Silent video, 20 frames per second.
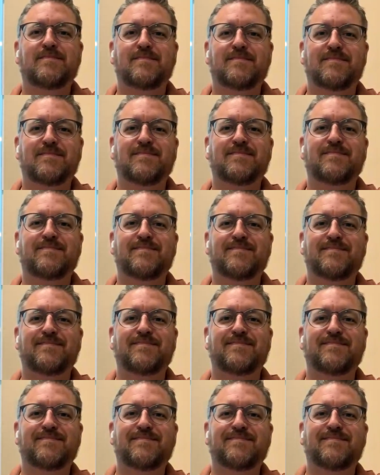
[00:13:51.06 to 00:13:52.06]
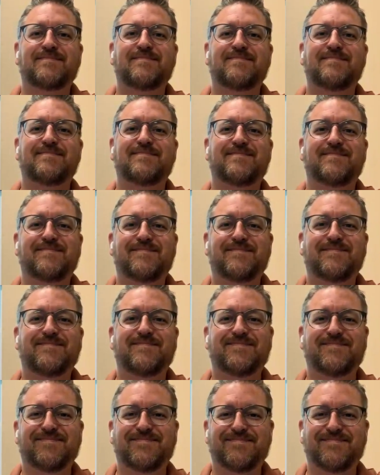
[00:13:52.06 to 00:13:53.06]

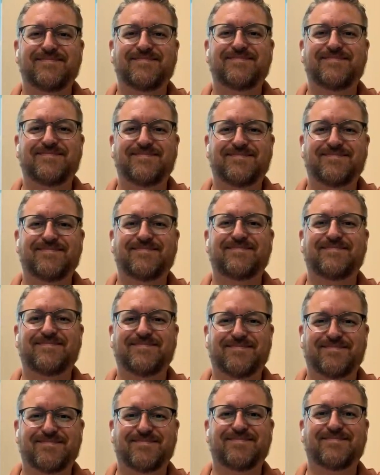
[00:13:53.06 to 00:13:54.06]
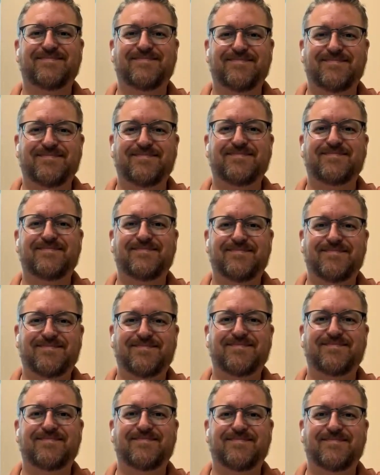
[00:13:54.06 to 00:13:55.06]

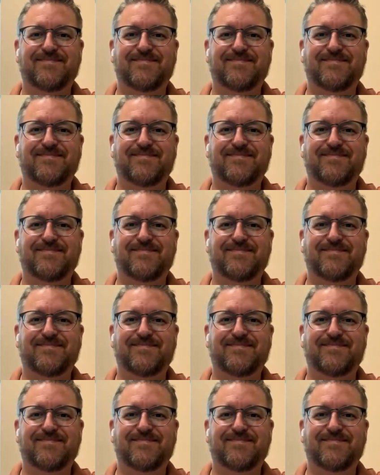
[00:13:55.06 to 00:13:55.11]
[no speech]